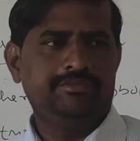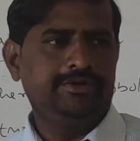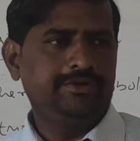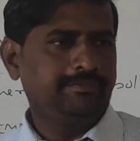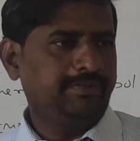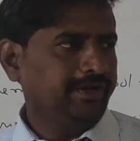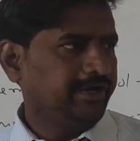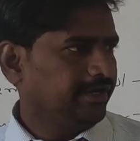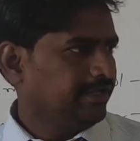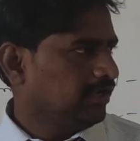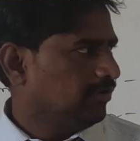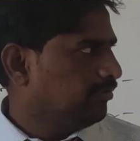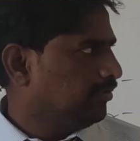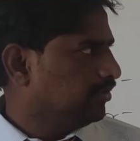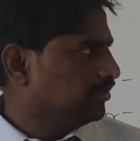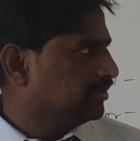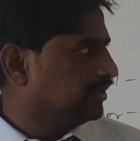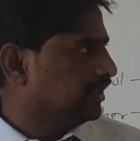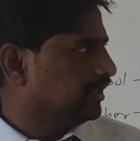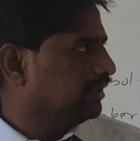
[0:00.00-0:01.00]
depending
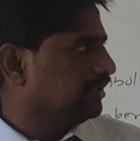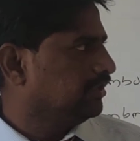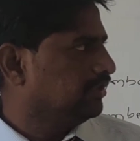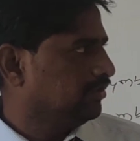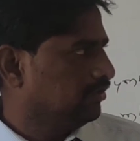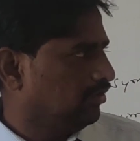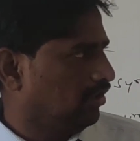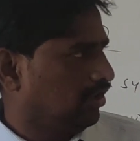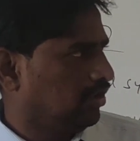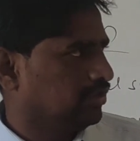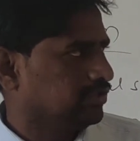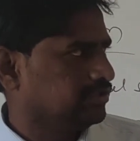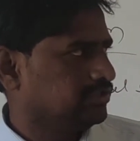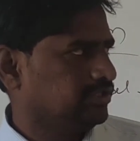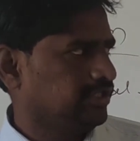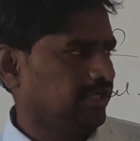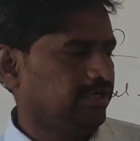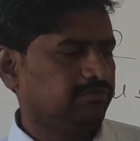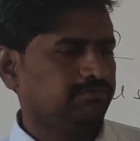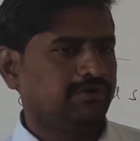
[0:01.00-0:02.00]
upon the long
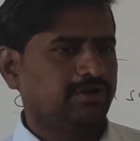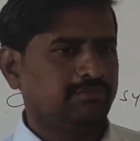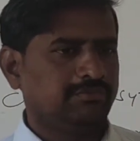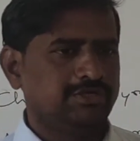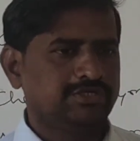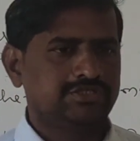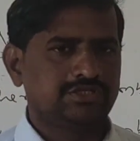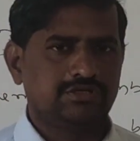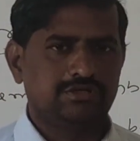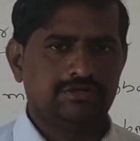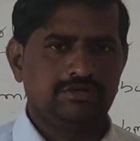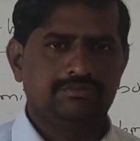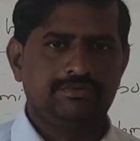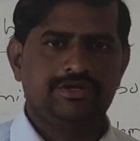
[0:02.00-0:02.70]
chain formation, in